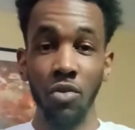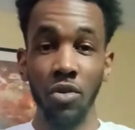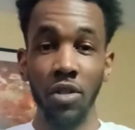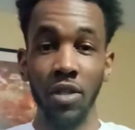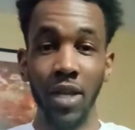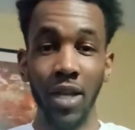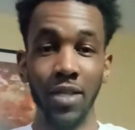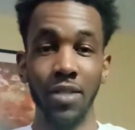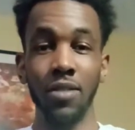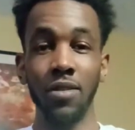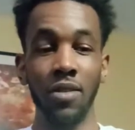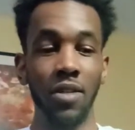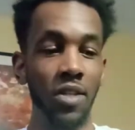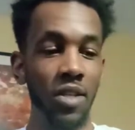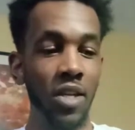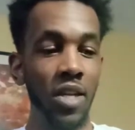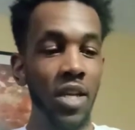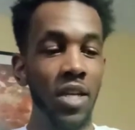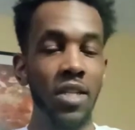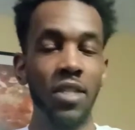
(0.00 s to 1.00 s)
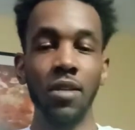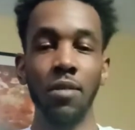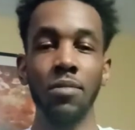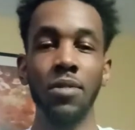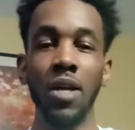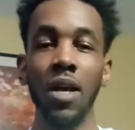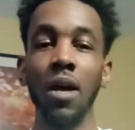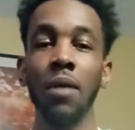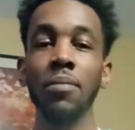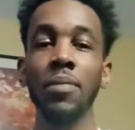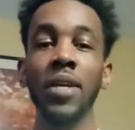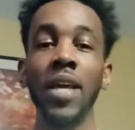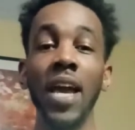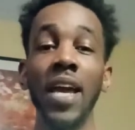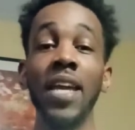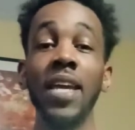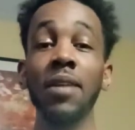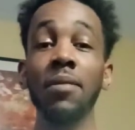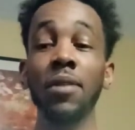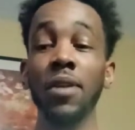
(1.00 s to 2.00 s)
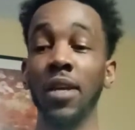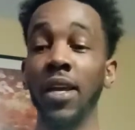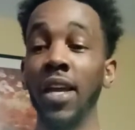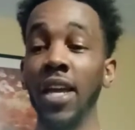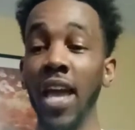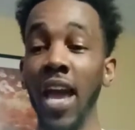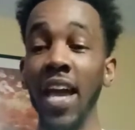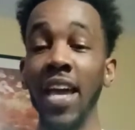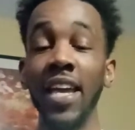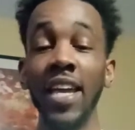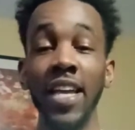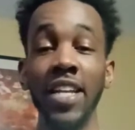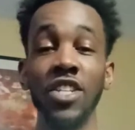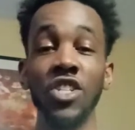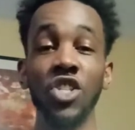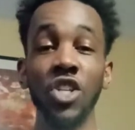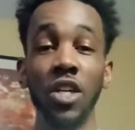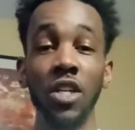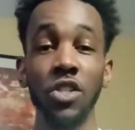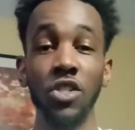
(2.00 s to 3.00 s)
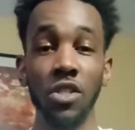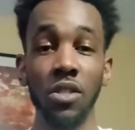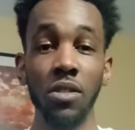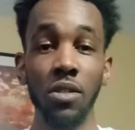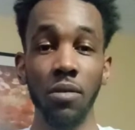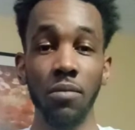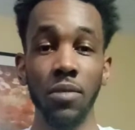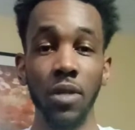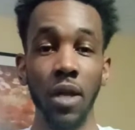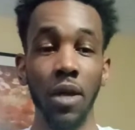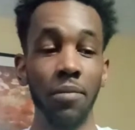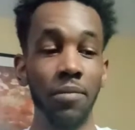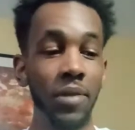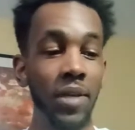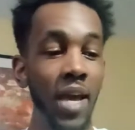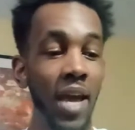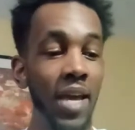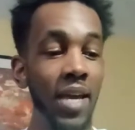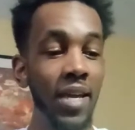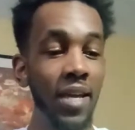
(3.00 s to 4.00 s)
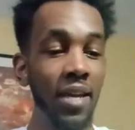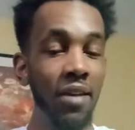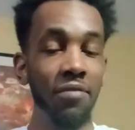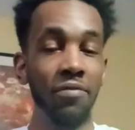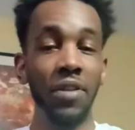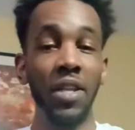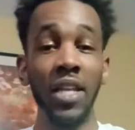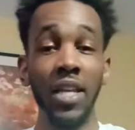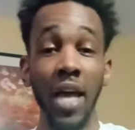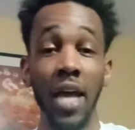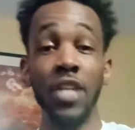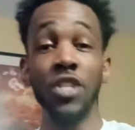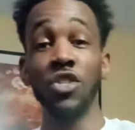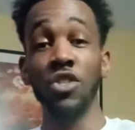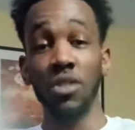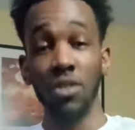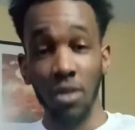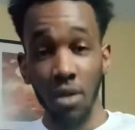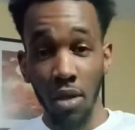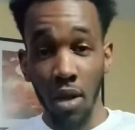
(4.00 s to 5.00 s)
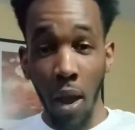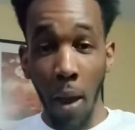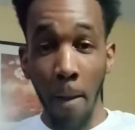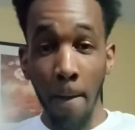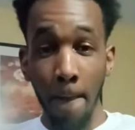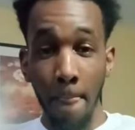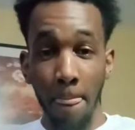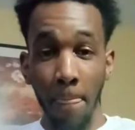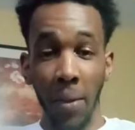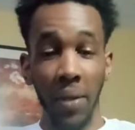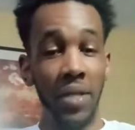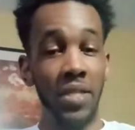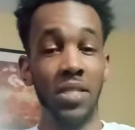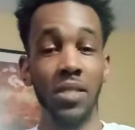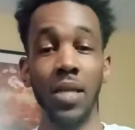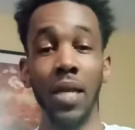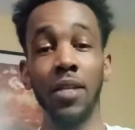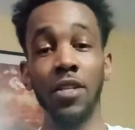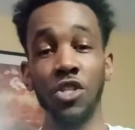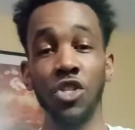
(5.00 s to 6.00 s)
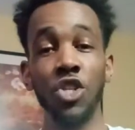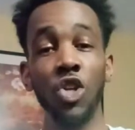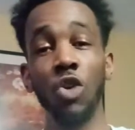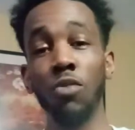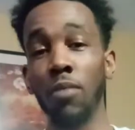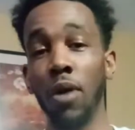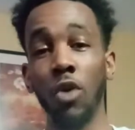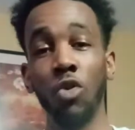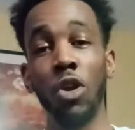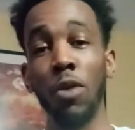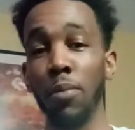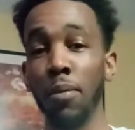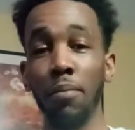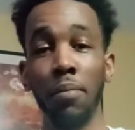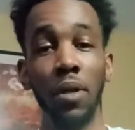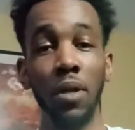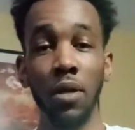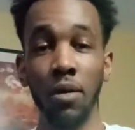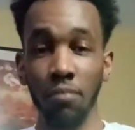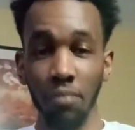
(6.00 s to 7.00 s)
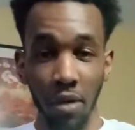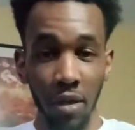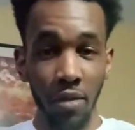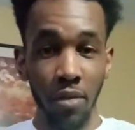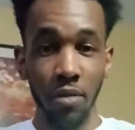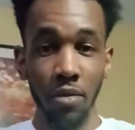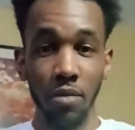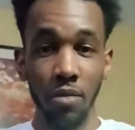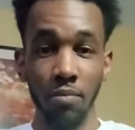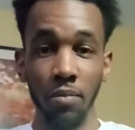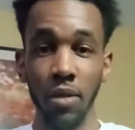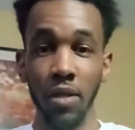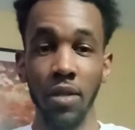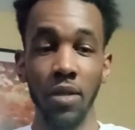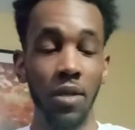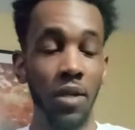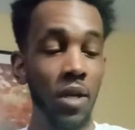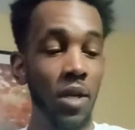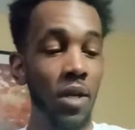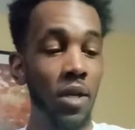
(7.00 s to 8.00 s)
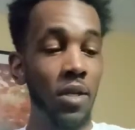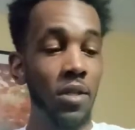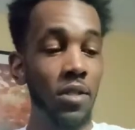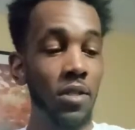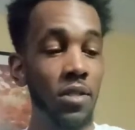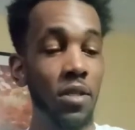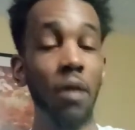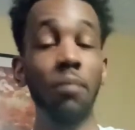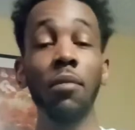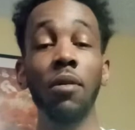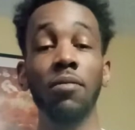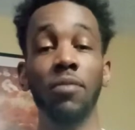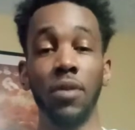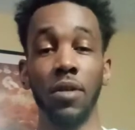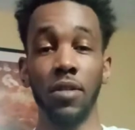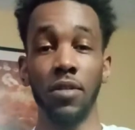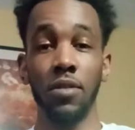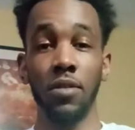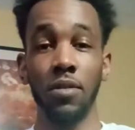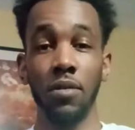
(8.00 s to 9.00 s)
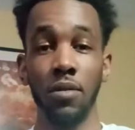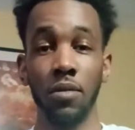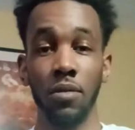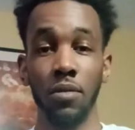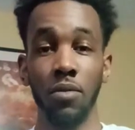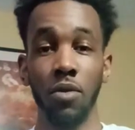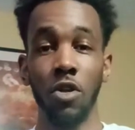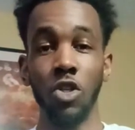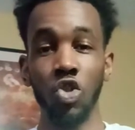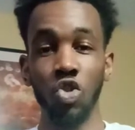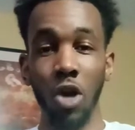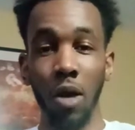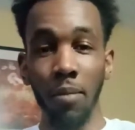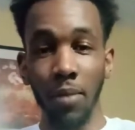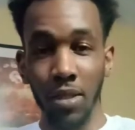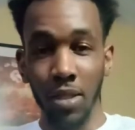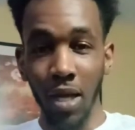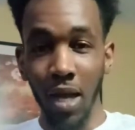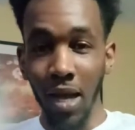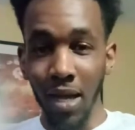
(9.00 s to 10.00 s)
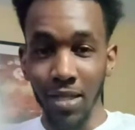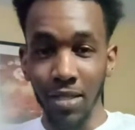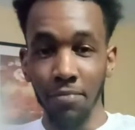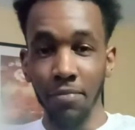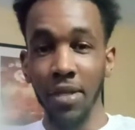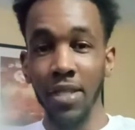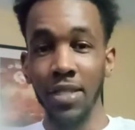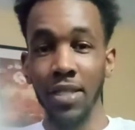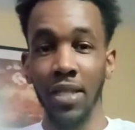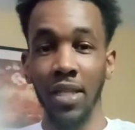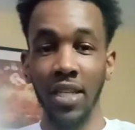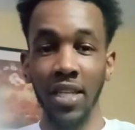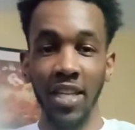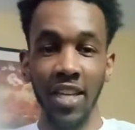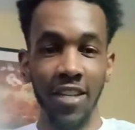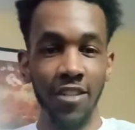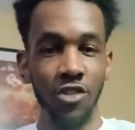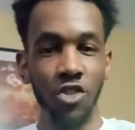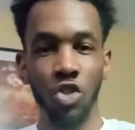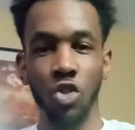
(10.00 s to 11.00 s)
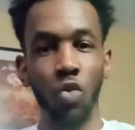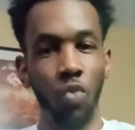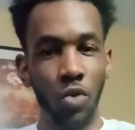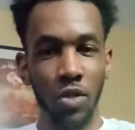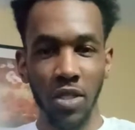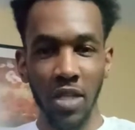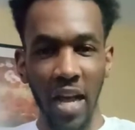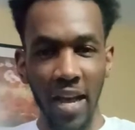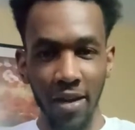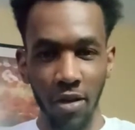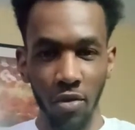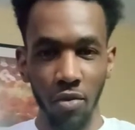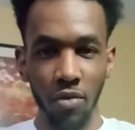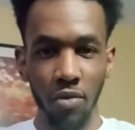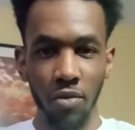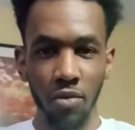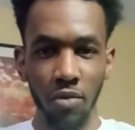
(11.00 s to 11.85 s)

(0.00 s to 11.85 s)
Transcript: That's sometimes gang injunction, sometimes gang affiliation. And this is not the shit on my Crip and Blood brothers, but some of us are traumatized mentally and suicidal.